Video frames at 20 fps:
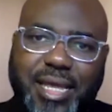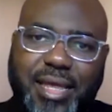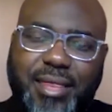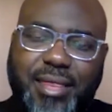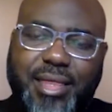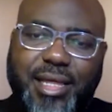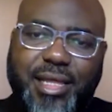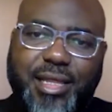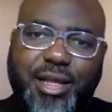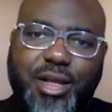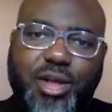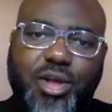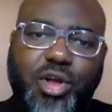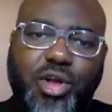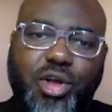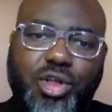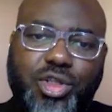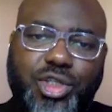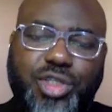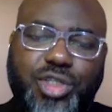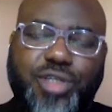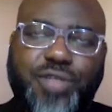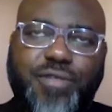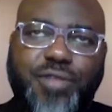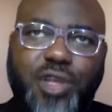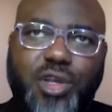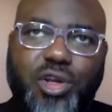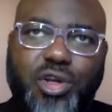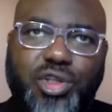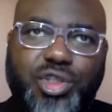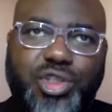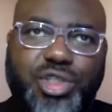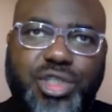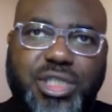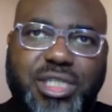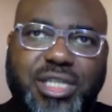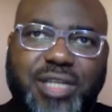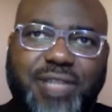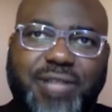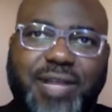say that the cultures of the
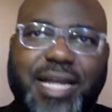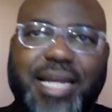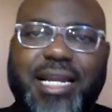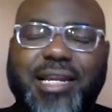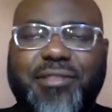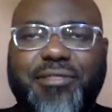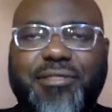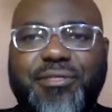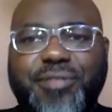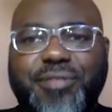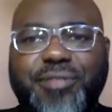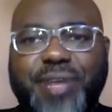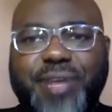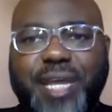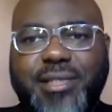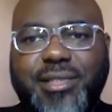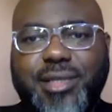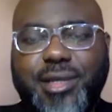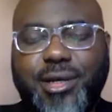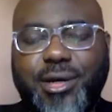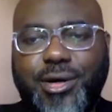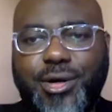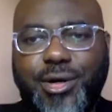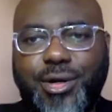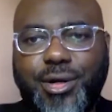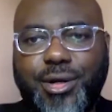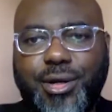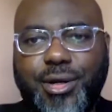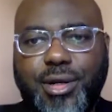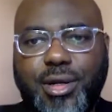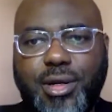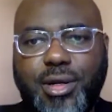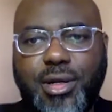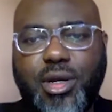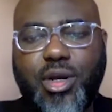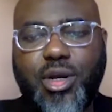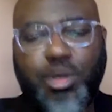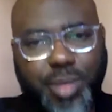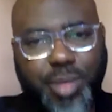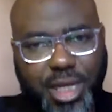countries have had an effect on
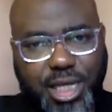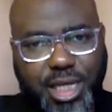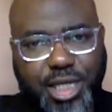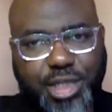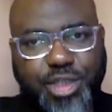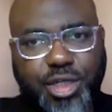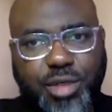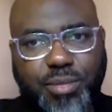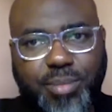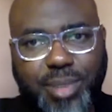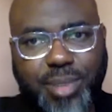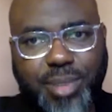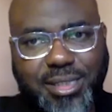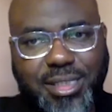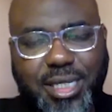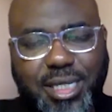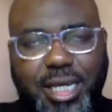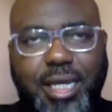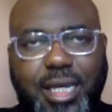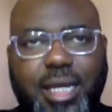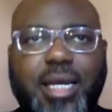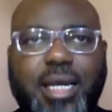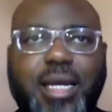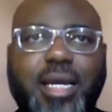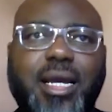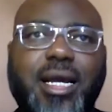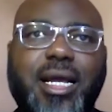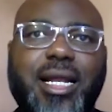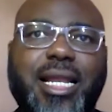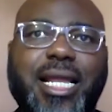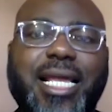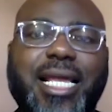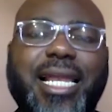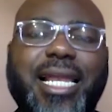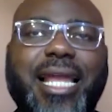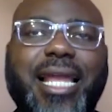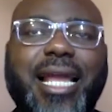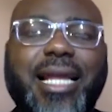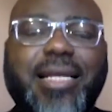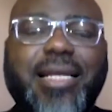communication per se. Like
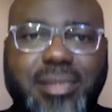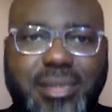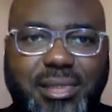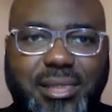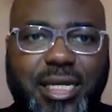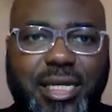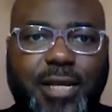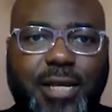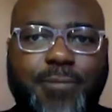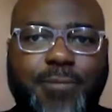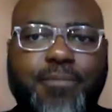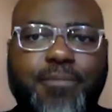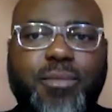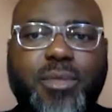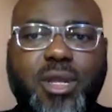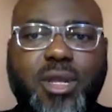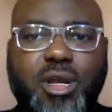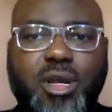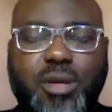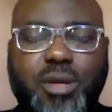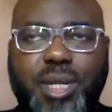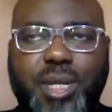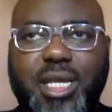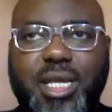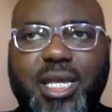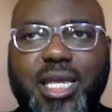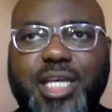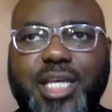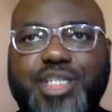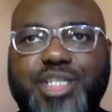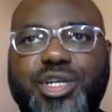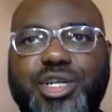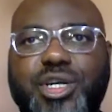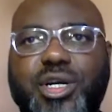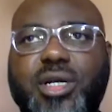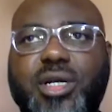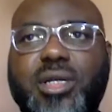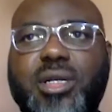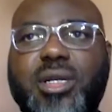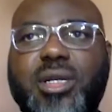I like to say,
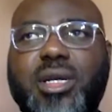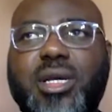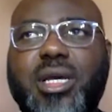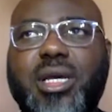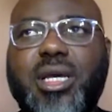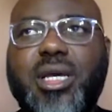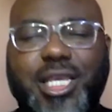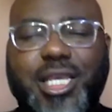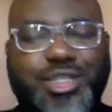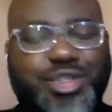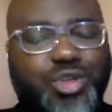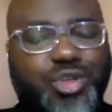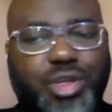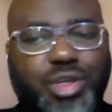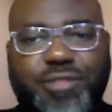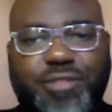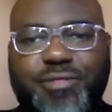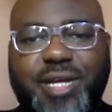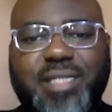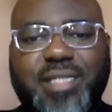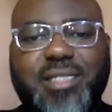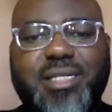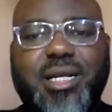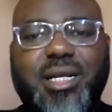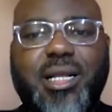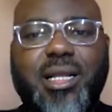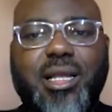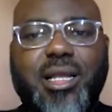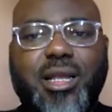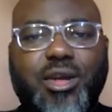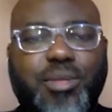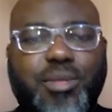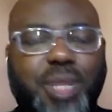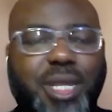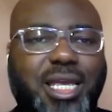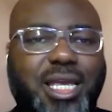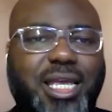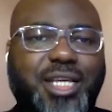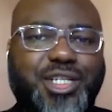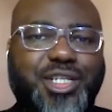communication is universal.
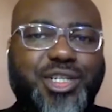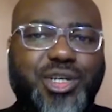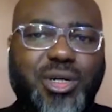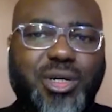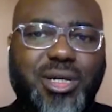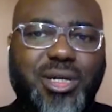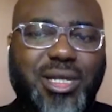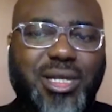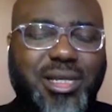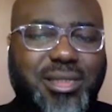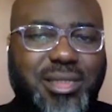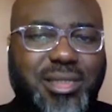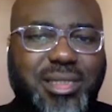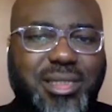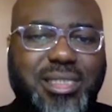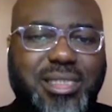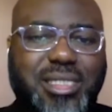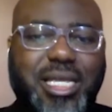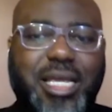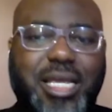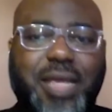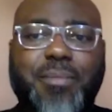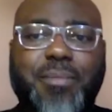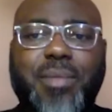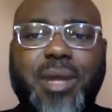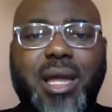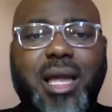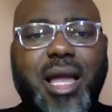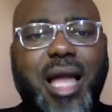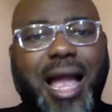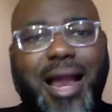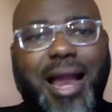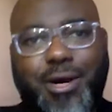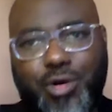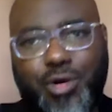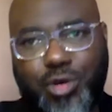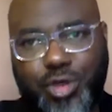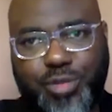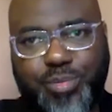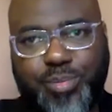Communication is the same
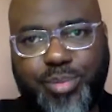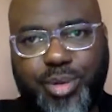across